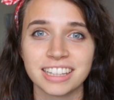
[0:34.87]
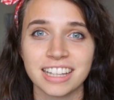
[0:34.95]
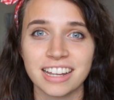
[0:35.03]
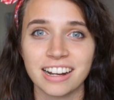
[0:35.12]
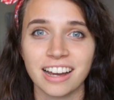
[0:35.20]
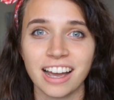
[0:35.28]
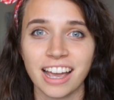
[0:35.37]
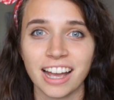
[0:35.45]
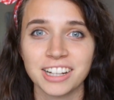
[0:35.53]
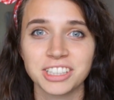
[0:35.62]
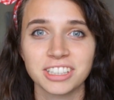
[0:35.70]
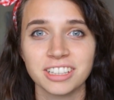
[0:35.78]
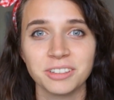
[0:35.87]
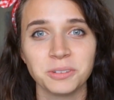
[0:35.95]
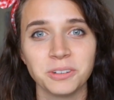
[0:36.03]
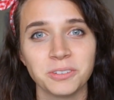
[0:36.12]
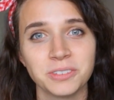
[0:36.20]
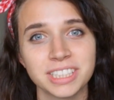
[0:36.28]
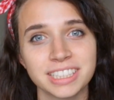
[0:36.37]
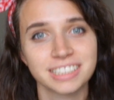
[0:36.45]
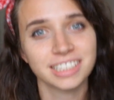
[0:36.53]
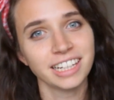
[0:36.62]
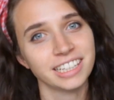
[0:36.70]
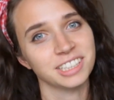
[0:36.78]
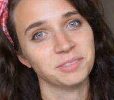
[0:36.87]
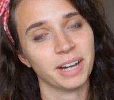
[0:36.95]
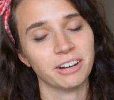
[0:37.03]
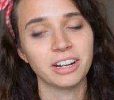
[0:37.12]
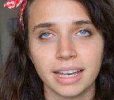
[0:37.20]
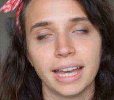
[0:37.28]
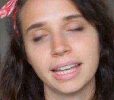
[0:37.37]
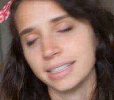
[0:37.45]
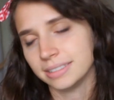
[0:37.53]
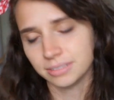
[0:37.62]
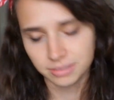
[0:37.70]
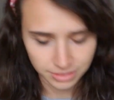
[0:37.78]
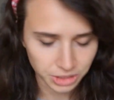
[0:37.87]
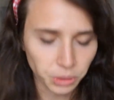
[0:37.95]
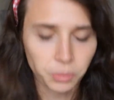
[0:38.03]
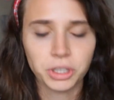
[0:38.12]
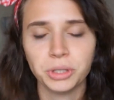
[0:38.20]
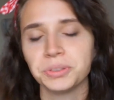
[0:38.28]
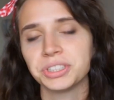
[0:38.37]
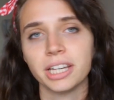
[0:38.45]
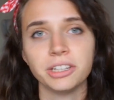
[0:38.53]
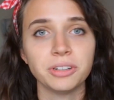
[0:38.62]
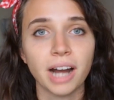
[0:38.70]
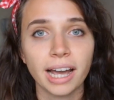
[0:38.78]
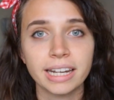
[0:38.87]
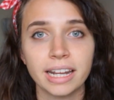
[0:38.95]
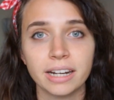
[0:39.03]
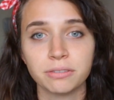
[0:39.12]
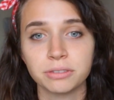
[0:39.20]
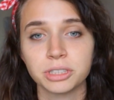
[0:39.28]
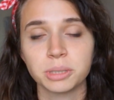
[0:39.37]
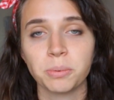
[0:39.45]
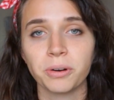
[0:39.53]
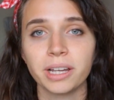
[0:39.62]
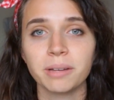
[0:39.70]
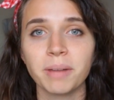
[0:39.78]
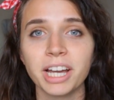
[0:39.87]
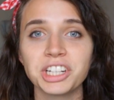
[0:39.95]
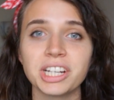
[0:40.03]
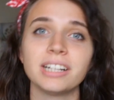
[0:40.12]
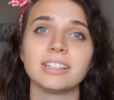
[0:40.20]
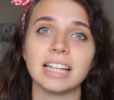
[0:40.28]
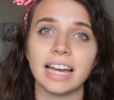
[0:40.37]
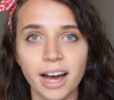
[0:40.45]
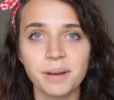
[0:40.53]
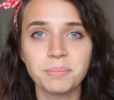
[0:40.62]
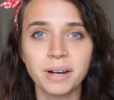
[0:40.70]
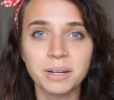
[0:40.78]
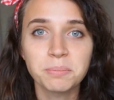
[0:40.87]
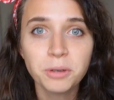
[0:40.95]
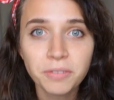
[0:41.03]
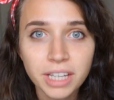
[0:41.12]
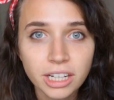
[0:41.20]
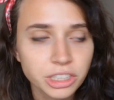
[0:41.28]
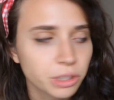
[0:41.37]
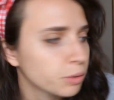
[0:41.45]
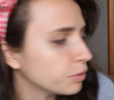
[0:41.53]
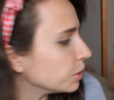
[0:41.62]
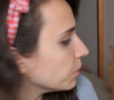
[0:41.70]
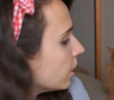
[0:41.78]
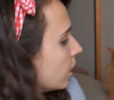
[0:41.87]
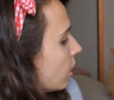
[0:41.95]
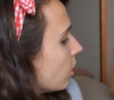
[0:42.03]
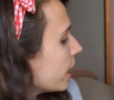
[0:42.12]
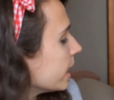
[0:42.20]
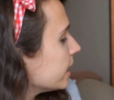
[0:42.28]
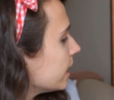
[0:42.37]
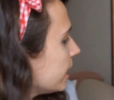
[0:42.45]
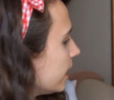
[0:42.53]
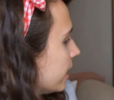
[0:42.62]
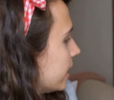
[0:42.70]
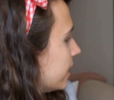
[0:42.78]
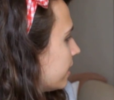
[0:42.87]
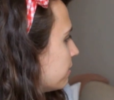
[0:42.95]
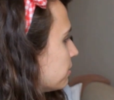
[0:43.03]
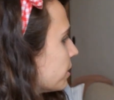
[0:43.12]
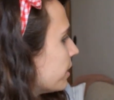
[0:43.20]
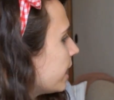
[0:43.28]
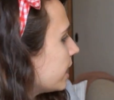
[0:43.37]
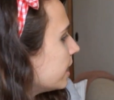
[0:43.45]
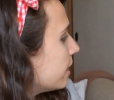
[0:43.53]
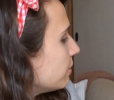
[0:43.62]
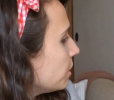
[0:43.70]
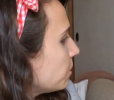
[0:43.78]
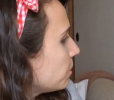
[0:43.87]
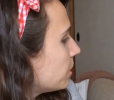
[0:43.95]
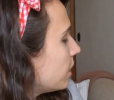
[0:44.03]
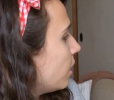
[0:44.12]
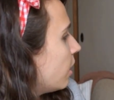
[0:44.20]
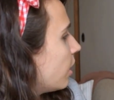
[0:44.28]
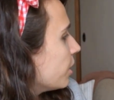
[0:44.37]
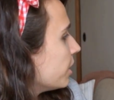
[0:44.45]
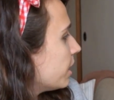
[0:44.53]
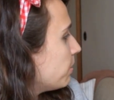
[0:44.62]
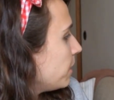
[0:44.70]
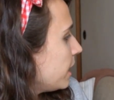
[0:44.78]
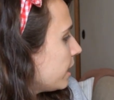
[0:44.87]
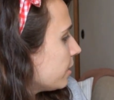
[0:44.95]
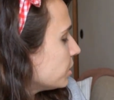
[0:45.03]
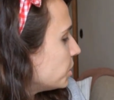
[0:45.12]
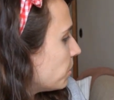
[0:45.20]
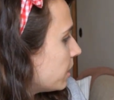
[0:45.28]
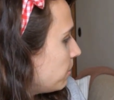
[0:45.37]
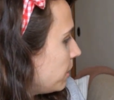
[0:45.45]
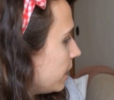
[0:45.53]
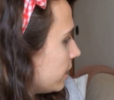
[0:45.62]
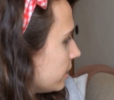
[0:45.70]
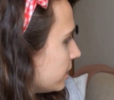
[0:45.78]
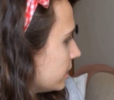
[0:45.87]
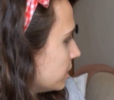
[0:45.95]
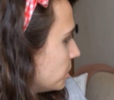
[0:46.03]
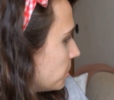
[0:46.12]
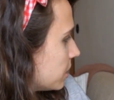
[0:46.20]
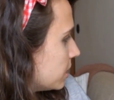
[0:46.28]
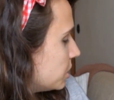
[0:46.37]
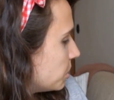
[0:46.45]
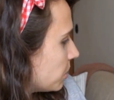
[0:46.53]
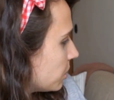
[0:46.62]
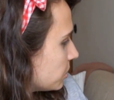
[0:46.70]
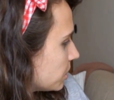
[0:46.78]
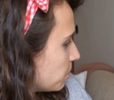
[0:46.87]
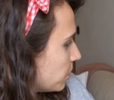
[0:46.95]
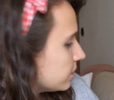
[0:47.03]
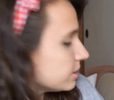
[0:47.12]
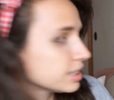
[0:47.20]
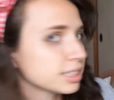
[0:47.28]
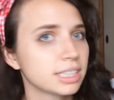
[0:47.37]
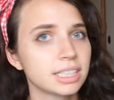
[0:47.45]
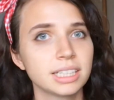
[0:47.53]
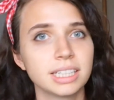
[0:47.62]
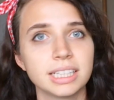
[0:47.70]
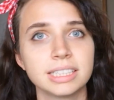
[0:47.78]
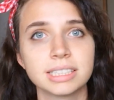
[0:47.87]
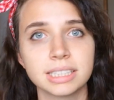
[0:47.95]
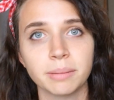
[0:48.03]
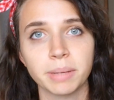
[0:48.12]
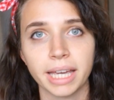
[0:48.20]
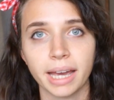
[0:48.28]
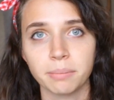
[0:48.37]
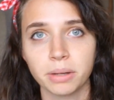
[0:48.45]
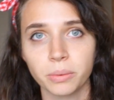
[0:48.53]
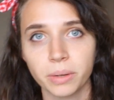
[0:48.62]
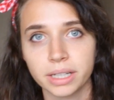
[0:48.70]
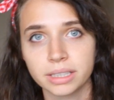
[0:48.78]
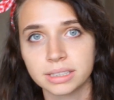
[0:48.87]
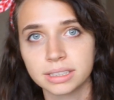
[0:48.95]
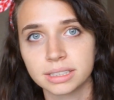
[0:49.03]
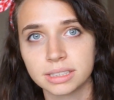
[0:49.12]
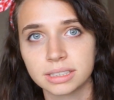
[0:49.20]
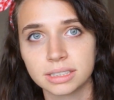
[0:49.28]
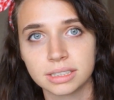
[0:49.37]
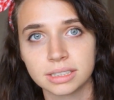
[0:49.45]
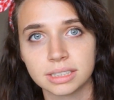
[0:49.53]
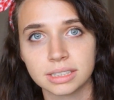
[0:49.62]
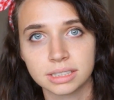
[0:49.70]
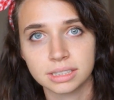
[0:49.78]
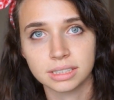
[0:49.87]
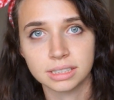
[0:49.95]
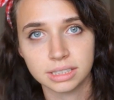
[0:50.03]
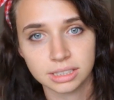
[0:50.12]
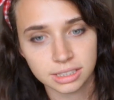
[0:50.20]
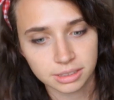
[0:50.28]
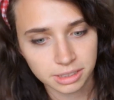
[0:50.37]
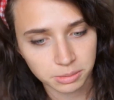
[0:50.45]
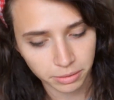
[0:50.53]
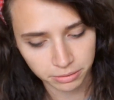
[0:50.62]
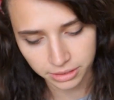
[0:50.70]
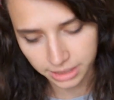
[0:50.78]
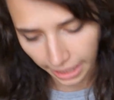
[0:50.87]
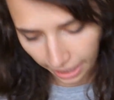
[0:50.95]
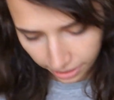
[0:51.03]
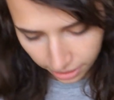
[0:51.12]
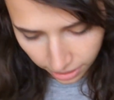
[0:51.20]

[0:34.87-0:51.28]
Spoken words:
that I actually was excited about. And so a huge thank you to HiNative for supporting my channel. But moving on to the review. Okay, Kitty, Flurry, love you. Are you gonna be here? Do you want to be here? Do you want to go somewhere else? This is not my cat, by the way. This is my friend's cat.